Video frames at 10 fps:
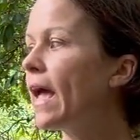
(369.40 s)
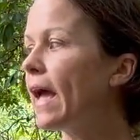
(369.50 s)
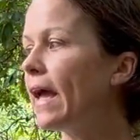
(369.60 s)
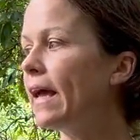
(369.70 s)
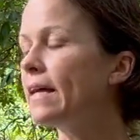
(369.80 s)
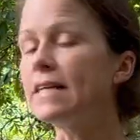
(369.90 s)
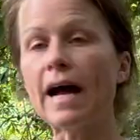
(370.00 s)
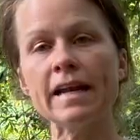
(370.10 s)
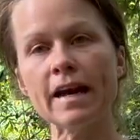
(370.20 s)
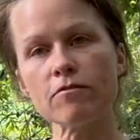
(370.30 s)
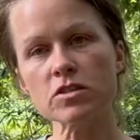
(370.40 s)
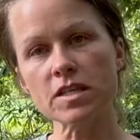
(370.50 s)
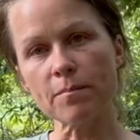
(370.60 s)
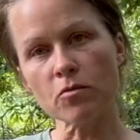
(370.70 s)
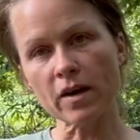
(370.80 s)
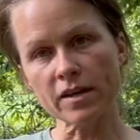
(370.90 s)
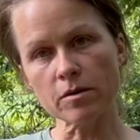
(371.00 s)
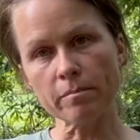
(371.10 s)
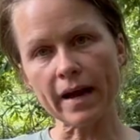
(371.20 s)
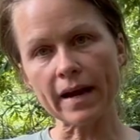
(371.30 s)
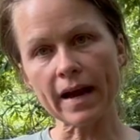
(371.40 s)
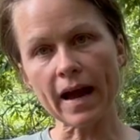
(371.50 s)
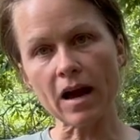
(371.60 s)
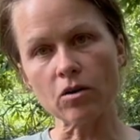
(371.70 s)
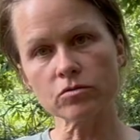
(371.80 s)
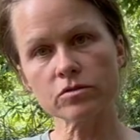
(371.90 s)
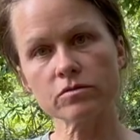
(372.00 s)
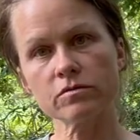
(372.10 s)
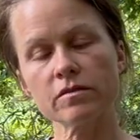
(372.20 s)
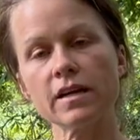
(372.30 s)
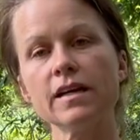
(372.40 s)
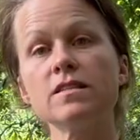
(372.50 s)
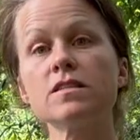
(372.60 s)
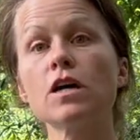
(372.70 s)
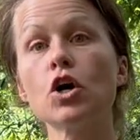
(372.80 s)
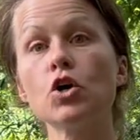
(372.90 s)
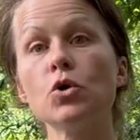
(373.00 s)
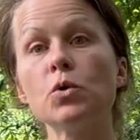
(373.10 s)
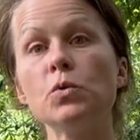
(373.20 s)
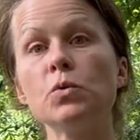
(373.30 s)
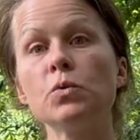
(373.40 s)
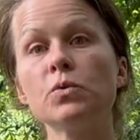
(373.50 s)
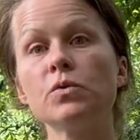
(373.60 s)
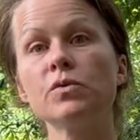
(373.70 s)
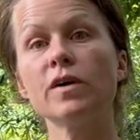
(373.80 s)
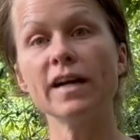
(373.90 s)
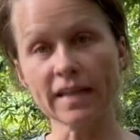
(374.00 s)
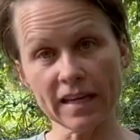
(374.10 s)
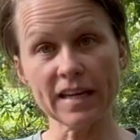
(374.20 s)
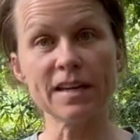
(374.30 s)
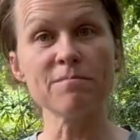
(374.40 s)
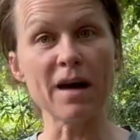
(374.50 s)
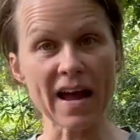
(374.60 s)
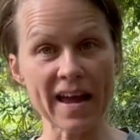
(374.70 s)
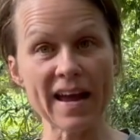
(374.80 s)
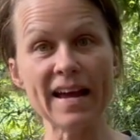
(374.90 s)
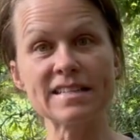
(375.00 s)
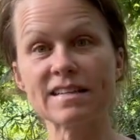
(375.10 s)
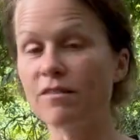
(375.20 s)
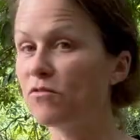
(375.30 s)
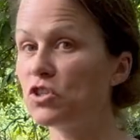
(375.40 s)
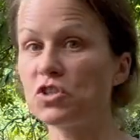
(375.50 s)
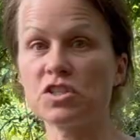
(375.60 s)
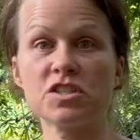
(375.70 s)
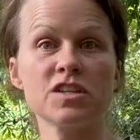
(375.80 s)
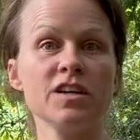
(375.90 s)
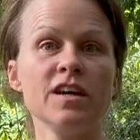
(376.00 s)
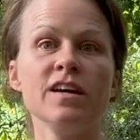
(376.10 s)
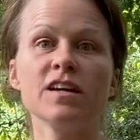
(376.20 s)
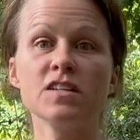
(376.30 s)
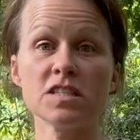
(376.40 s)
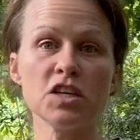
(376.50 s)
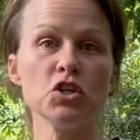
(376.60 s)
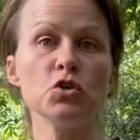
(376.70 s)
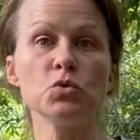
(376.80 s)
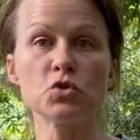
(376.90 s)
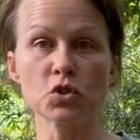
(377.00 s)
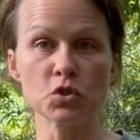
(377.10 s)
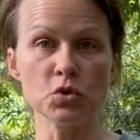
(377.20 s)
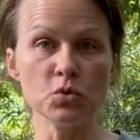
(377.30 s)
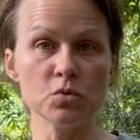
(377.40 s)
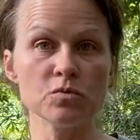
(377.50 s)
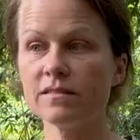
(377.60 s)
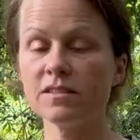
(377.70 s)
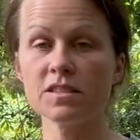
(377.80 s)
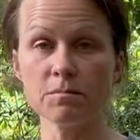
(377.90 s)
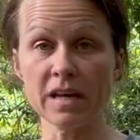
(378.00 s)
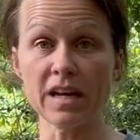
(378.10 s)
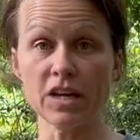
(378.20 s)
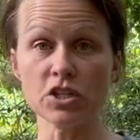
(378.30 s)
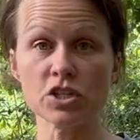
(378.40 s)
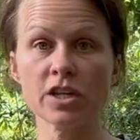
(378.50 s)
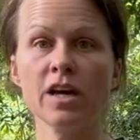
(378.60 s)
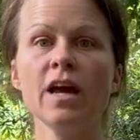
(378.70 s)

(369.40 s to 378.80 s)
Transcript: And I never separated them back out. And so, again, my eggs have just continued to diminish.